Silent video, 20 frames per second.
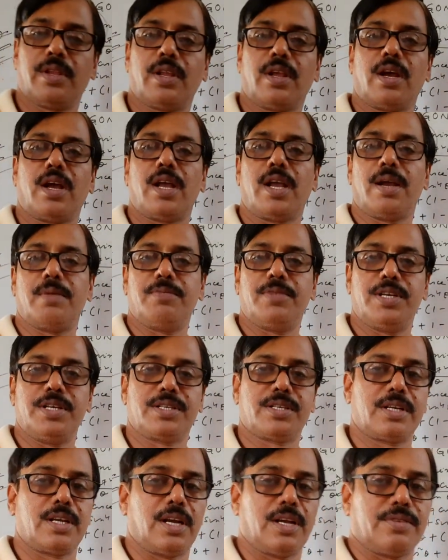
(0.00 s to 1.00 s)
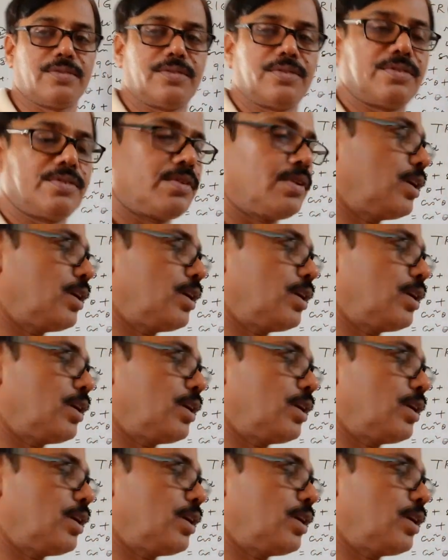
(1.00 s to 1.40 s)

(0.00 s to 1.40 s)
I have discussed